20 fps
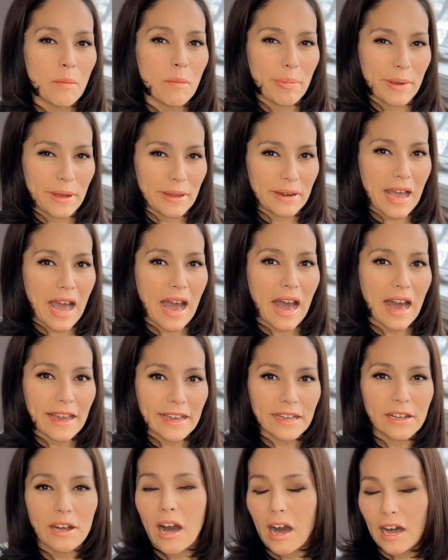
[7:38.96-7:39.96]
but
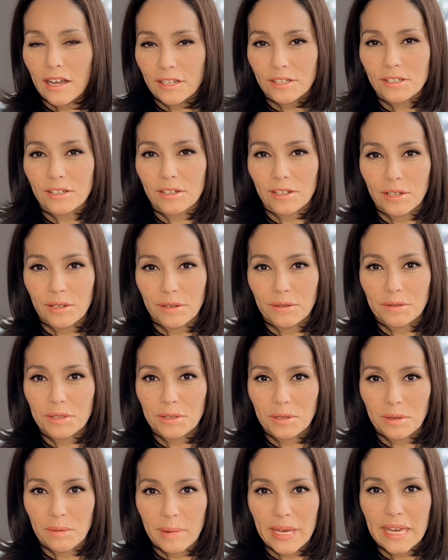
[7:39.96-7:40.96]
I caution you
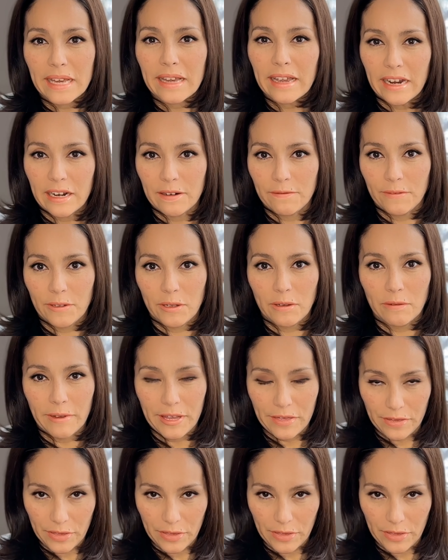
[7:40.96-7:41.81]
to be careful with